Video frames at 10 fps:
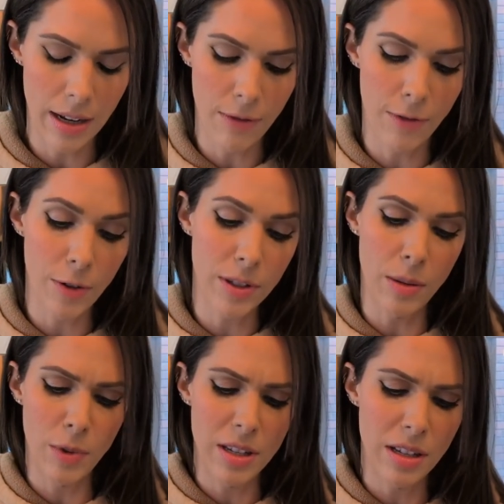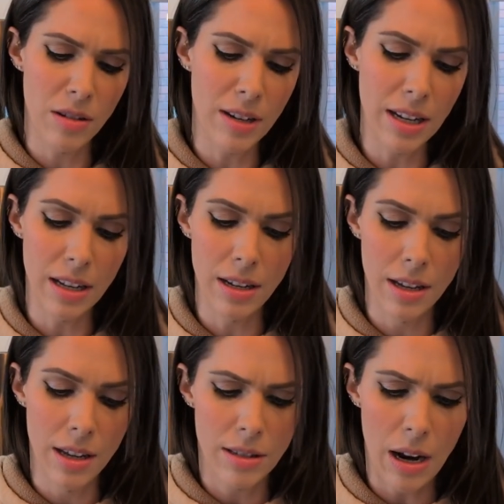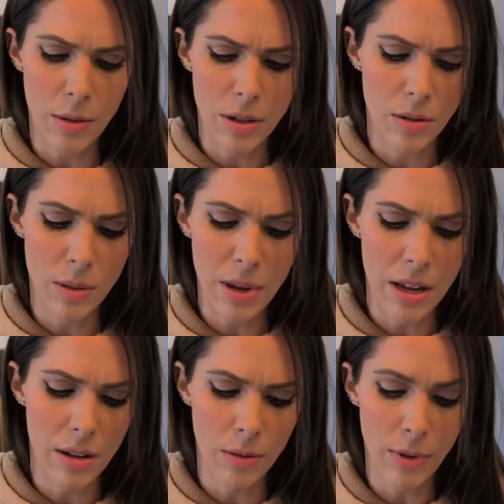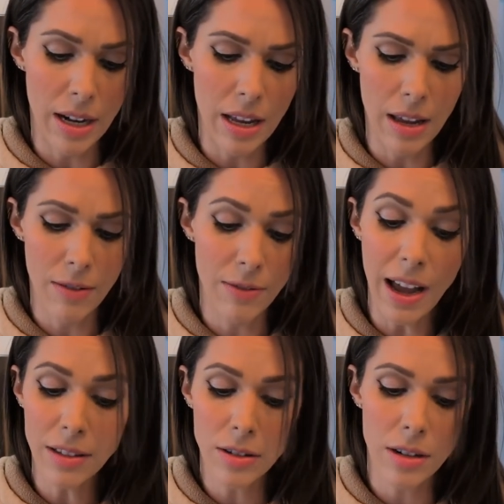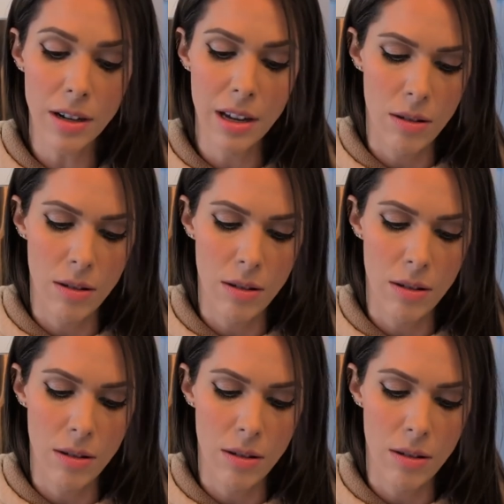And if for some reason you needed your sourdough to be ready faster,